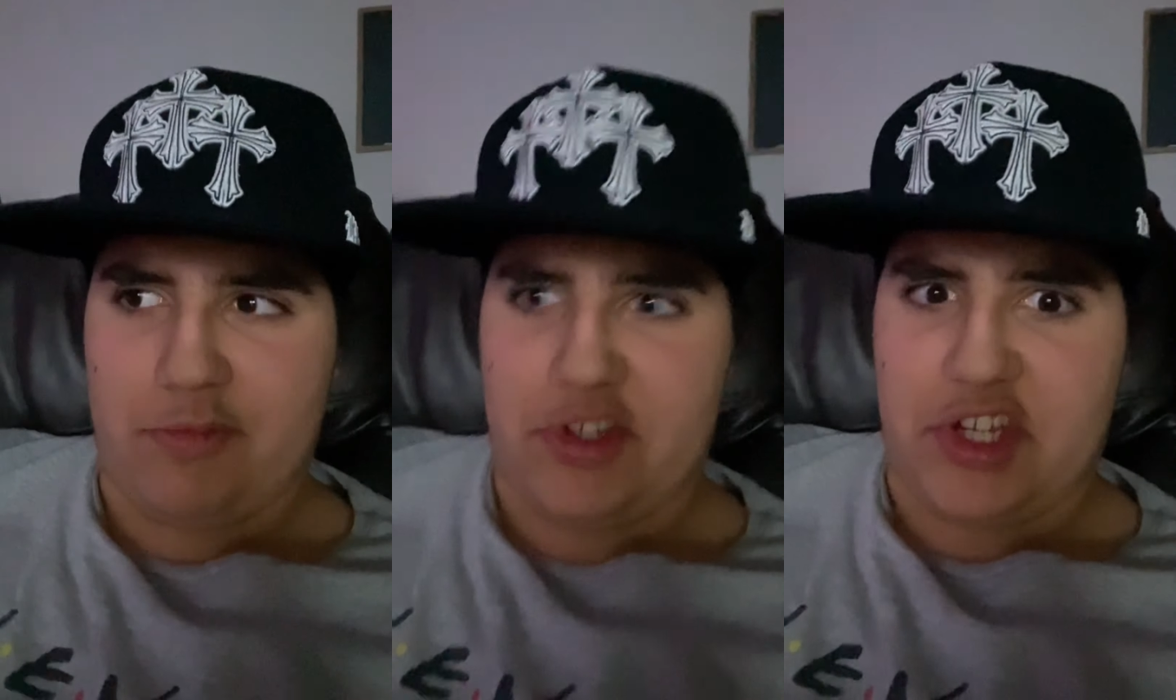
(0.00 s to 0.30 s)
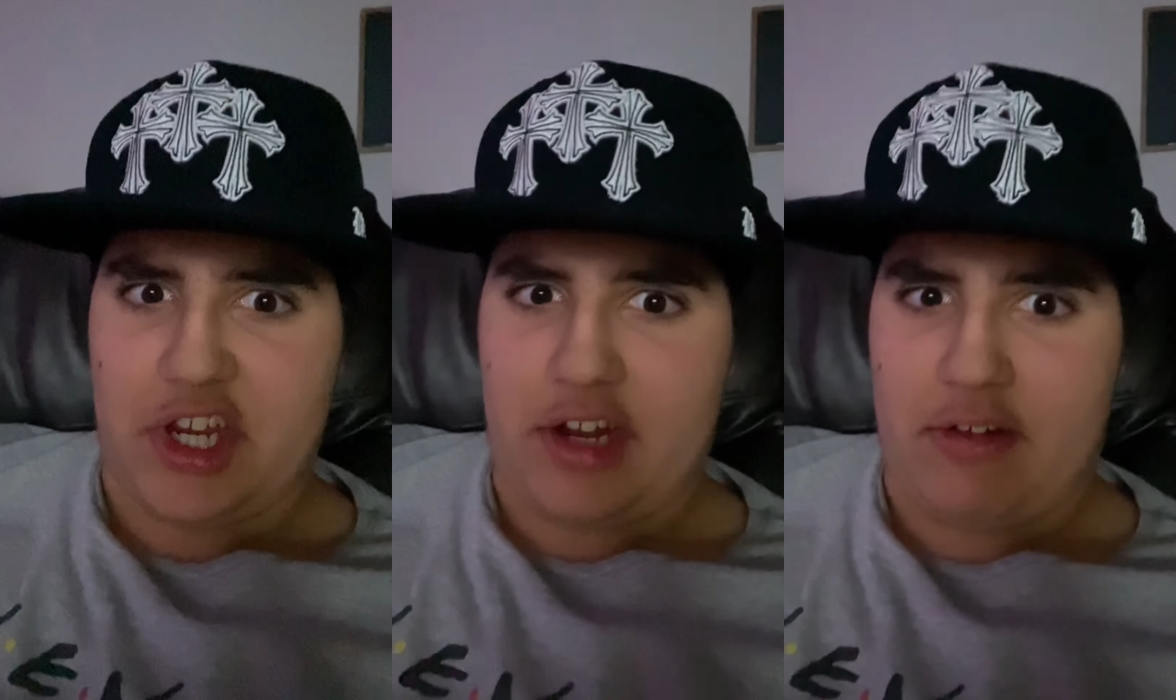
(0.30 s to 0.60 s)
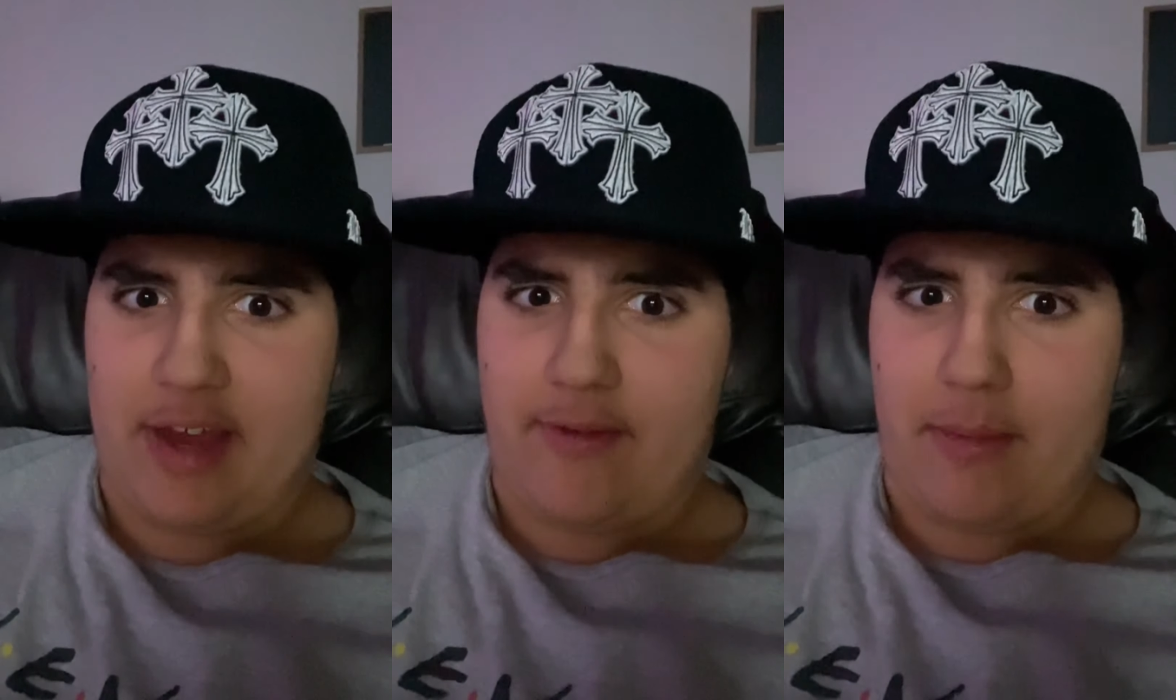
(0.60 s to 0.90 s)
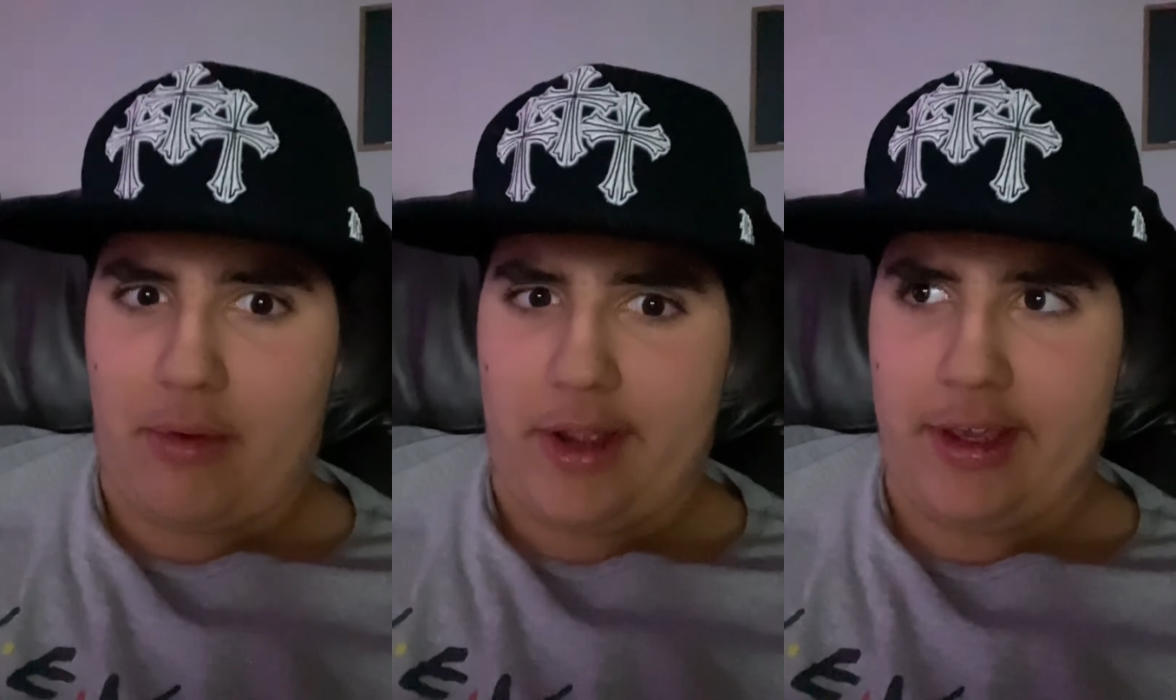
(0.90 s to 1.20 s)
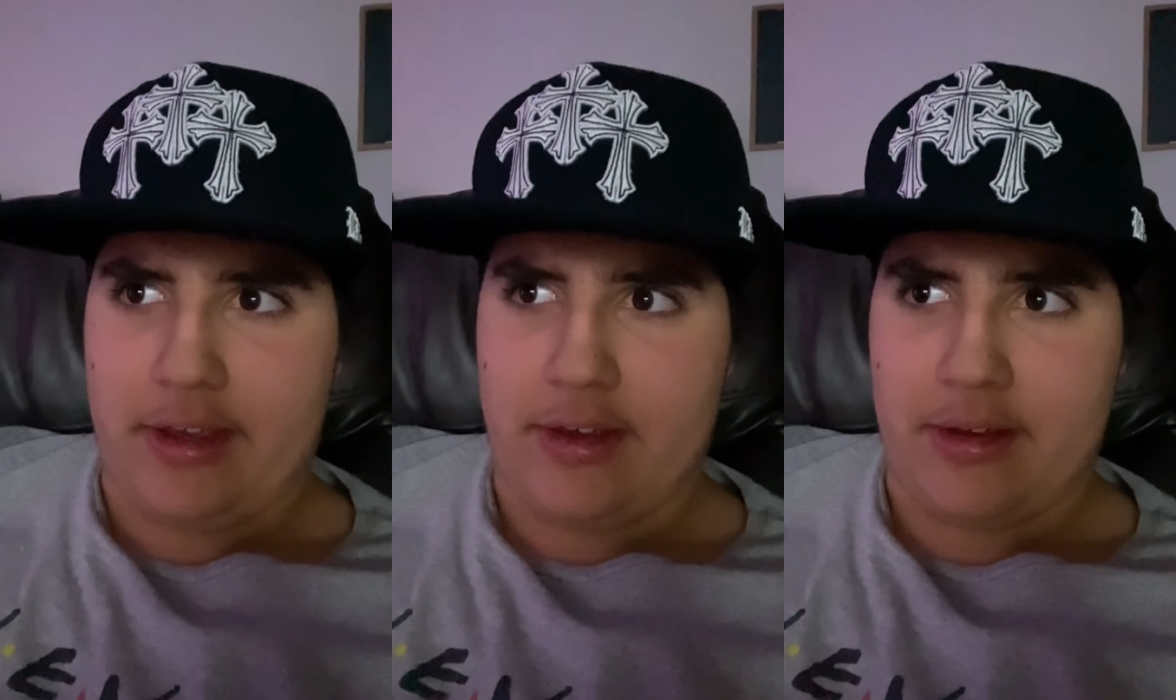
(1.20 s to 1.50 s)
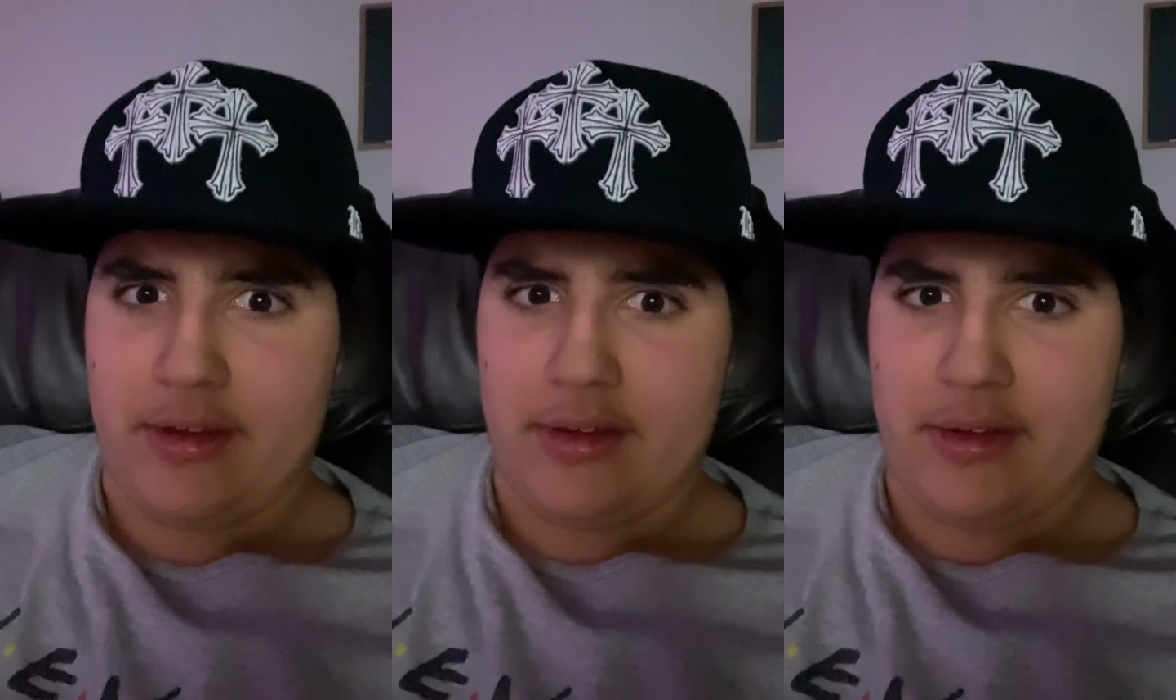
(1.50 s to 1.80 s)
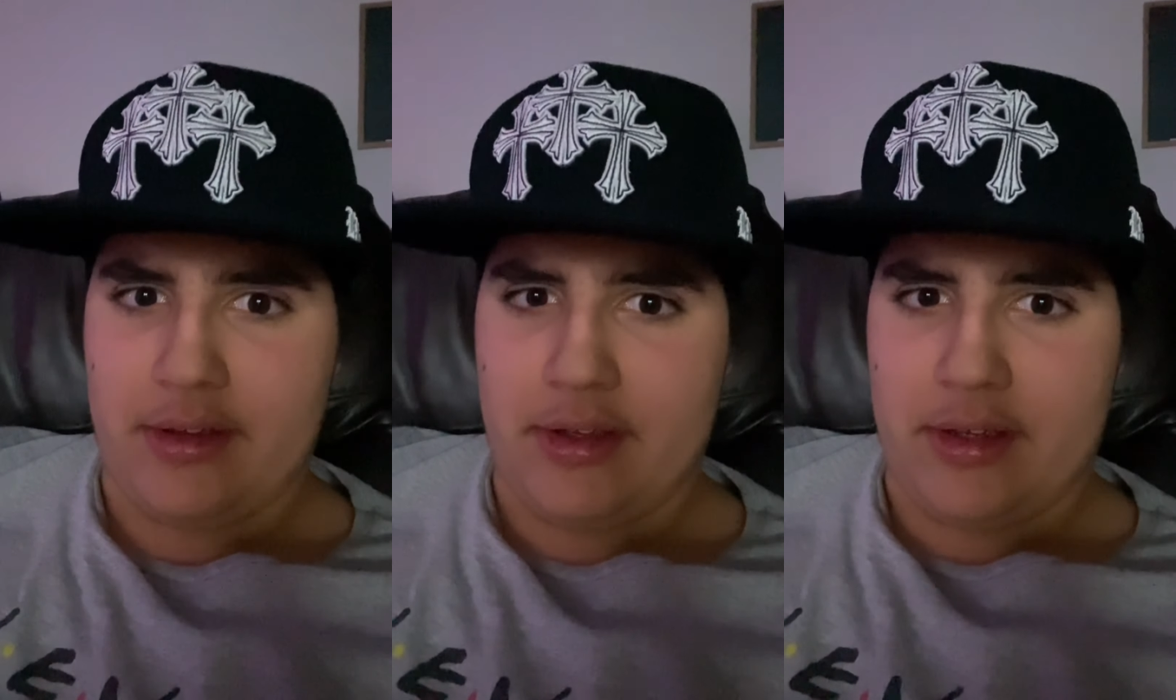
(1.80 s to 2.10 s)
channel have a break
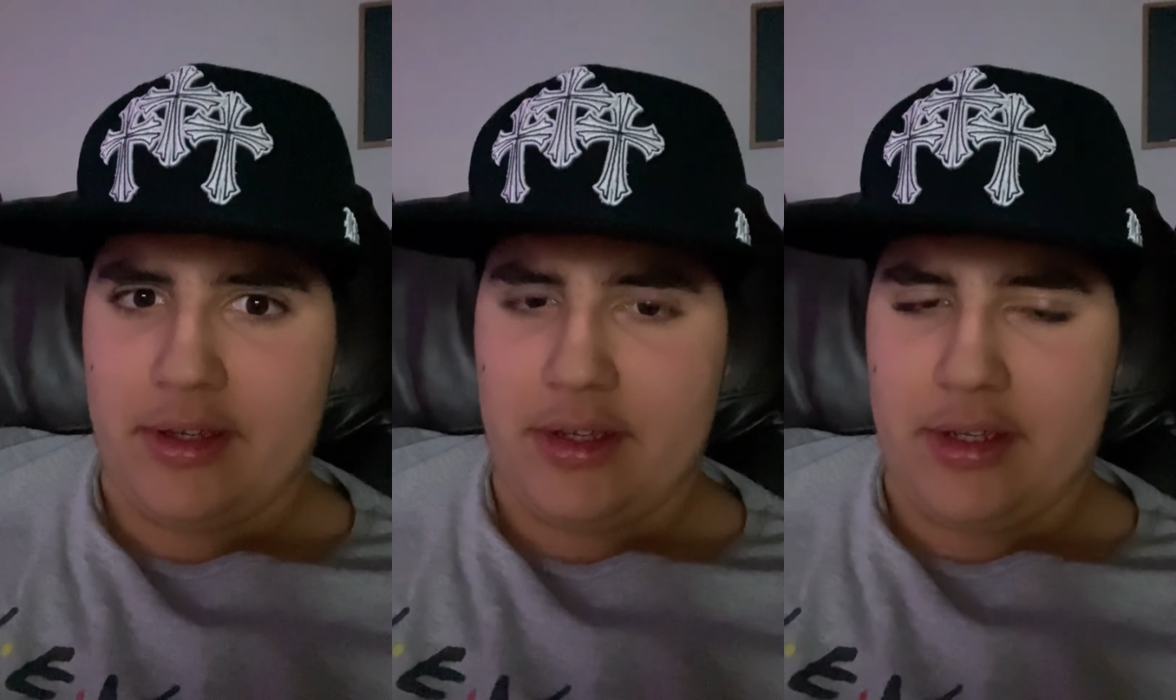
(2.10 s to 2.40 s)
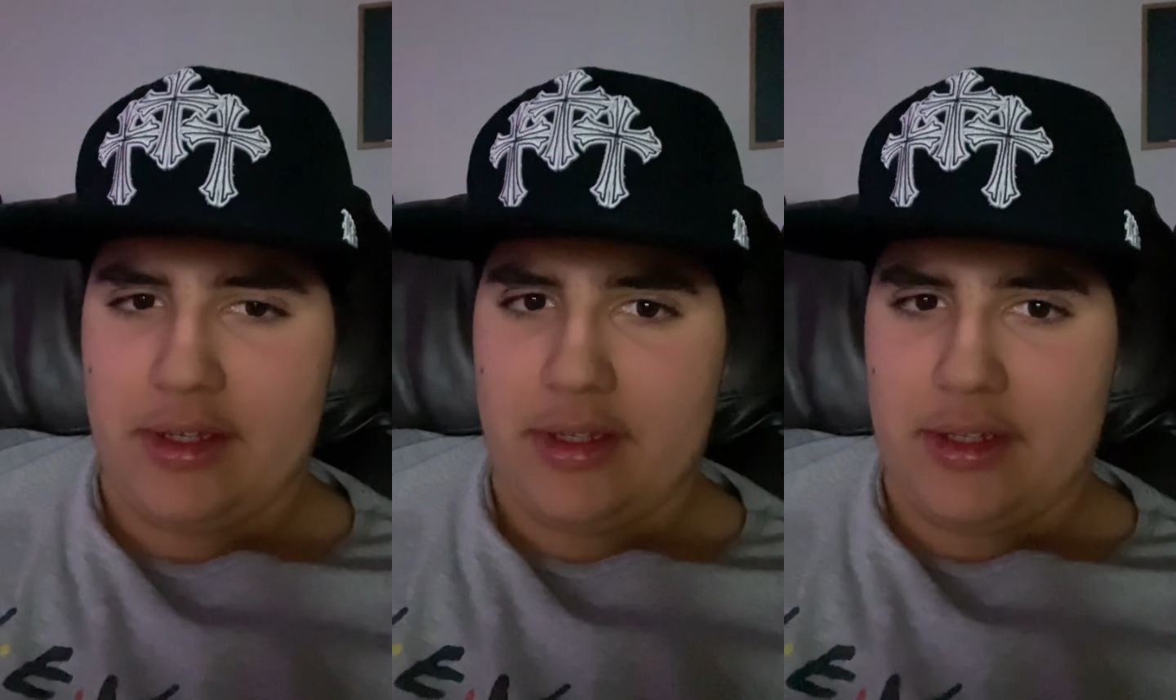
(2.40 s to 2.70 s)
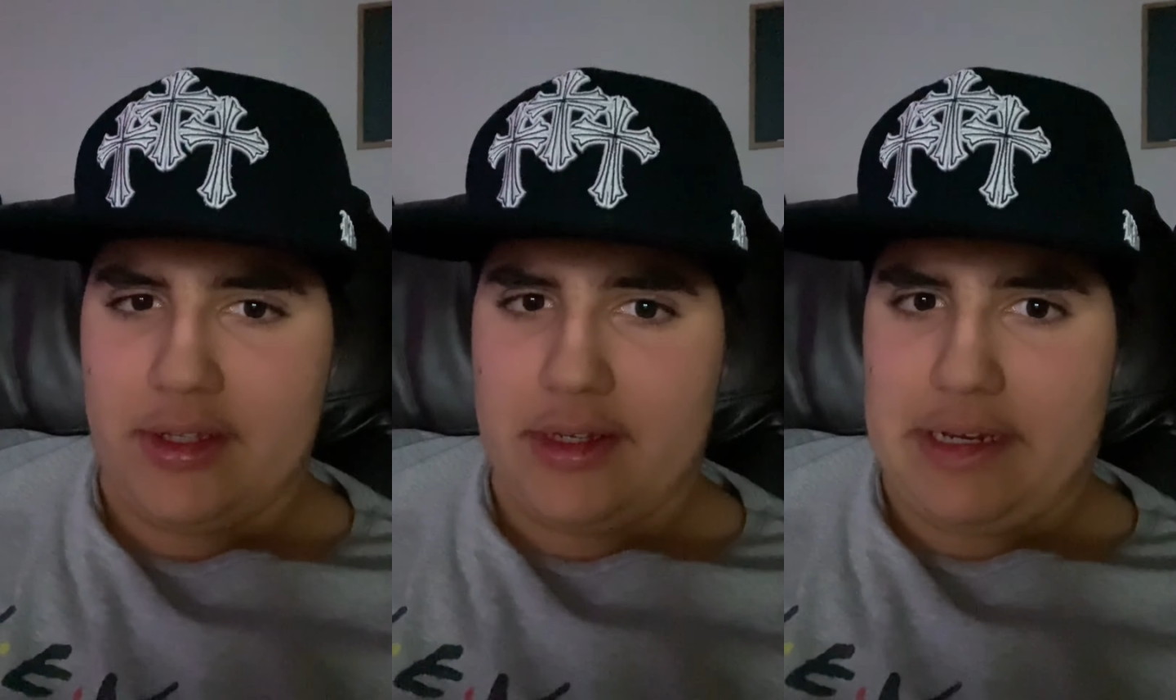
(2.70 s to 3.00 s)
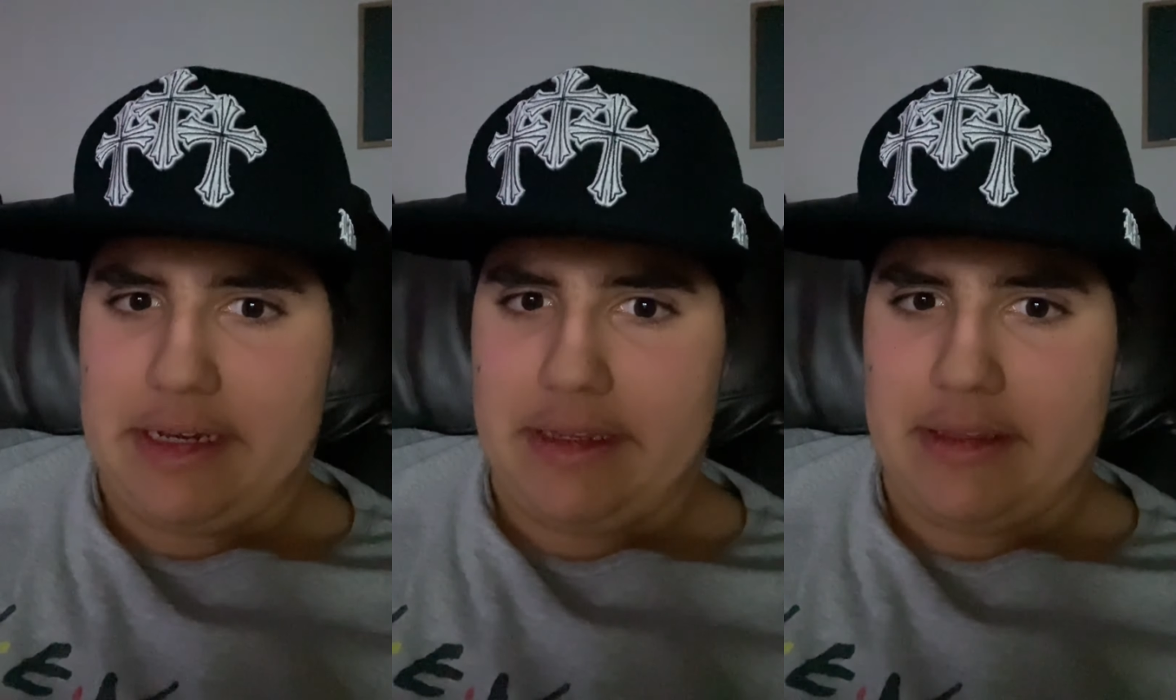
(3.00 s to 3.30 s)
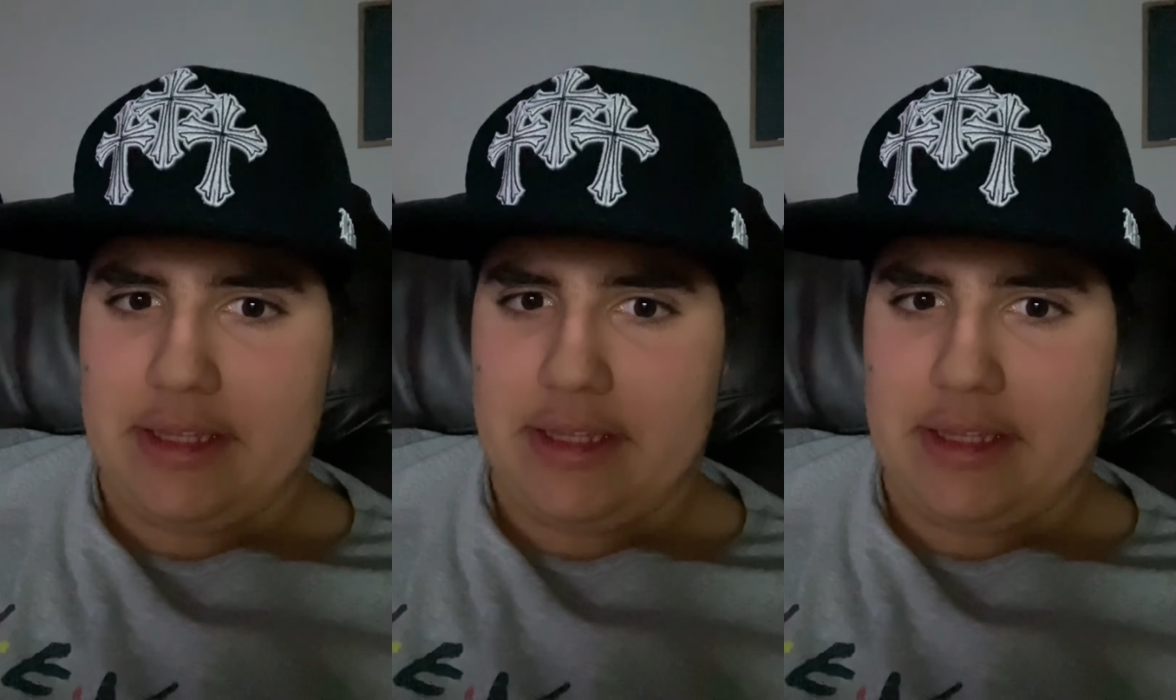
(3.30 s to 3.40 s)
i